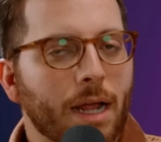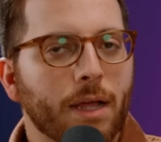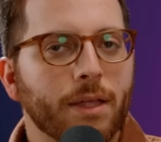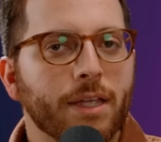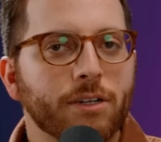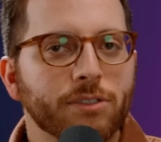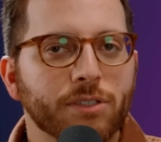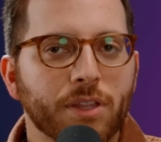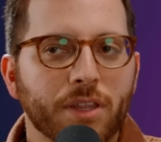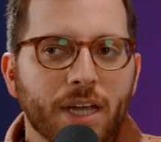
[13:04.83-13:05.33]
And uh,
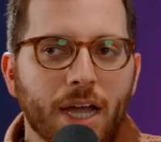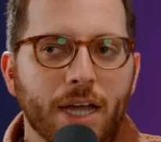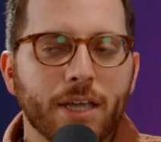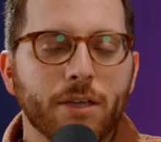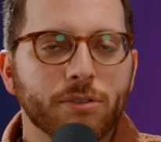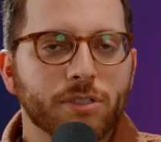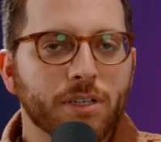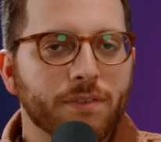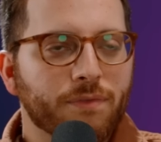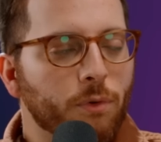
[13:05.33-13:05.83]
here's the thing: I
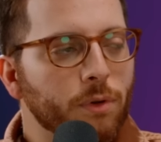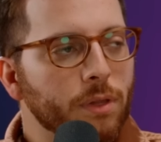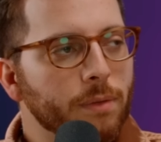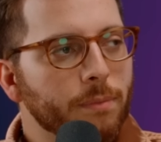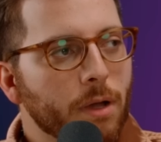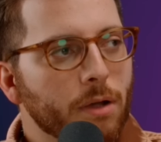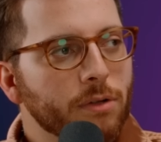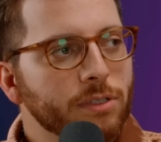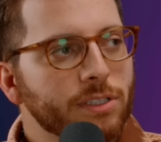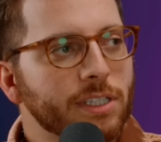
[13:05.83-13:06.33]
use it for the
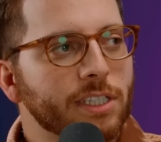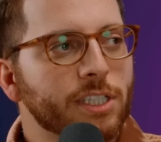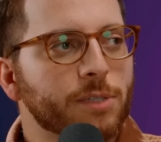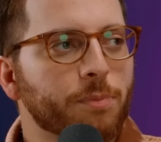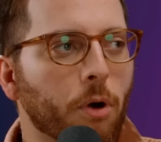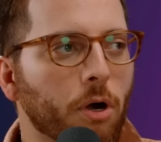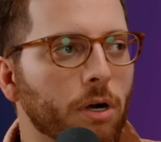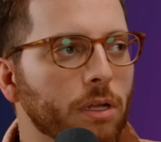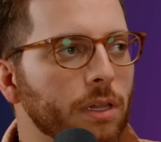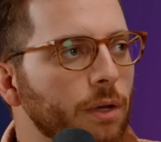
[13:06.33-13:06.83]
most is
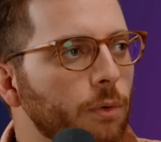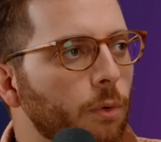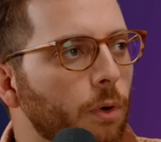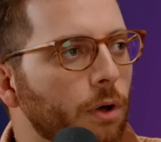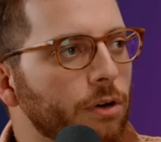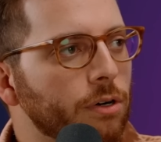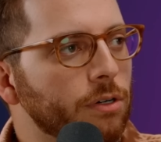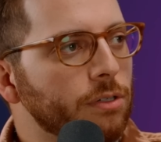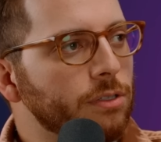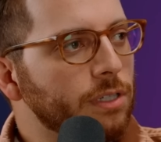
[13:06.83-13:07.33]
sparkling
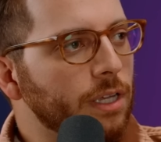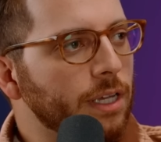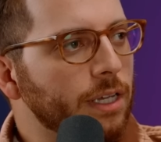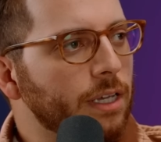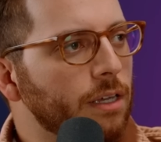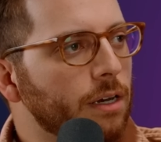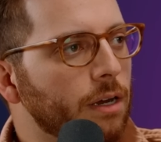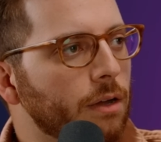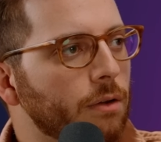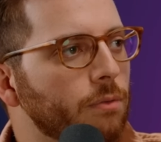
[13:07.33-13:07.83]
waters,
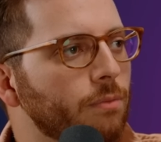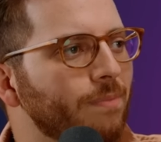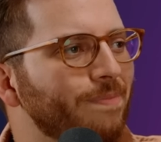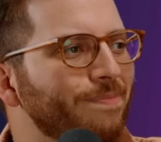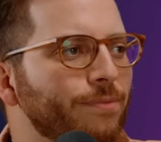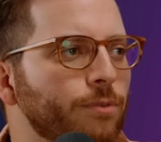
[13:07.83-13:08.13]
like you know.